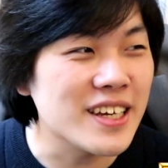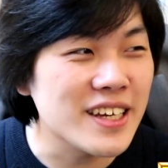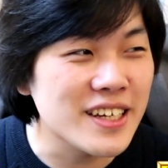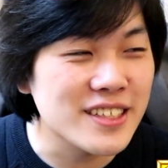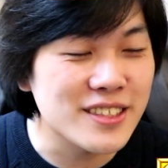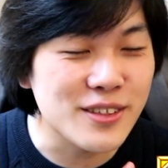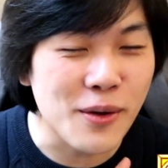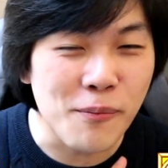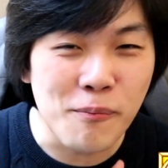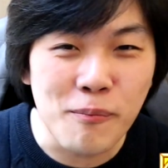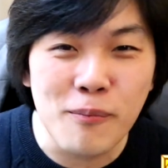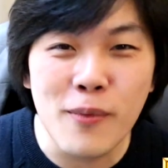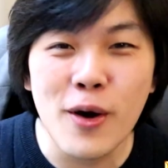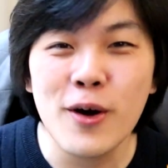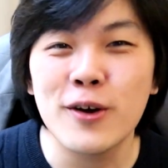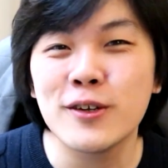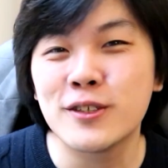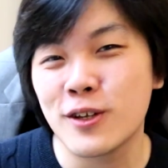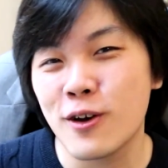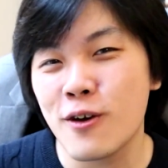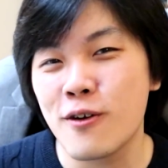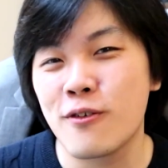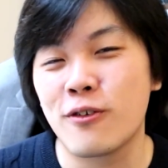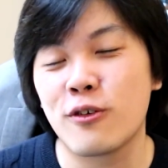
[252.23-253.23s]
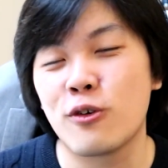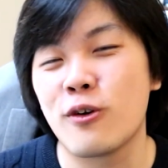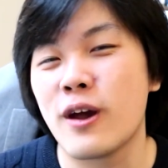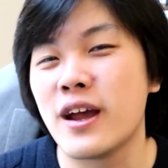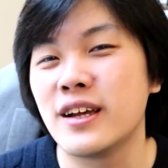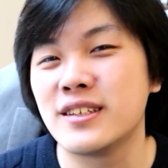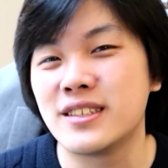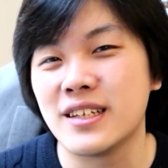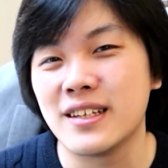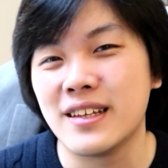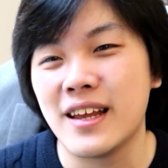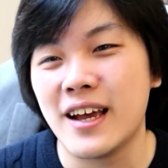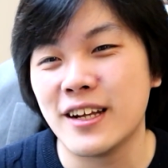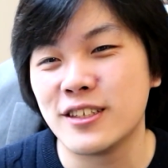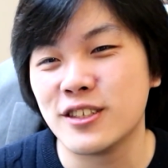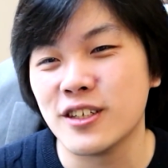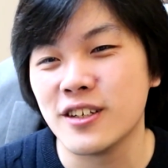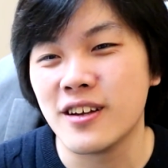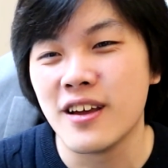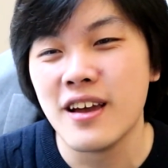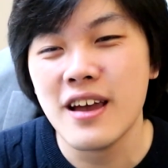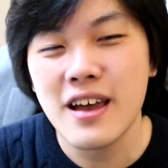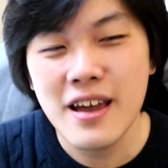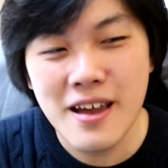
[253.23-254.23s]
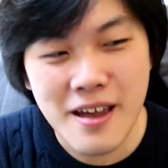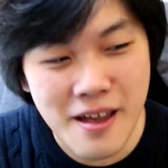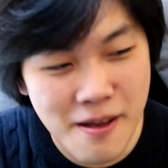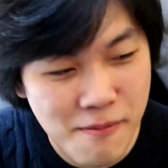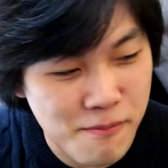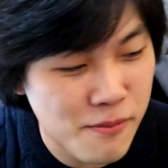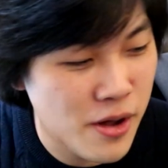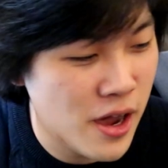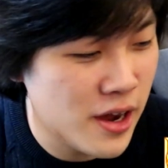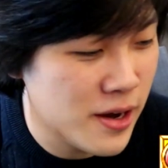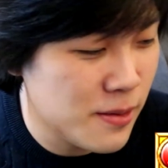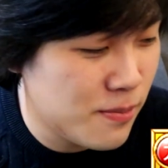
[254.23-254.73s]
He is the most overrated legend, in my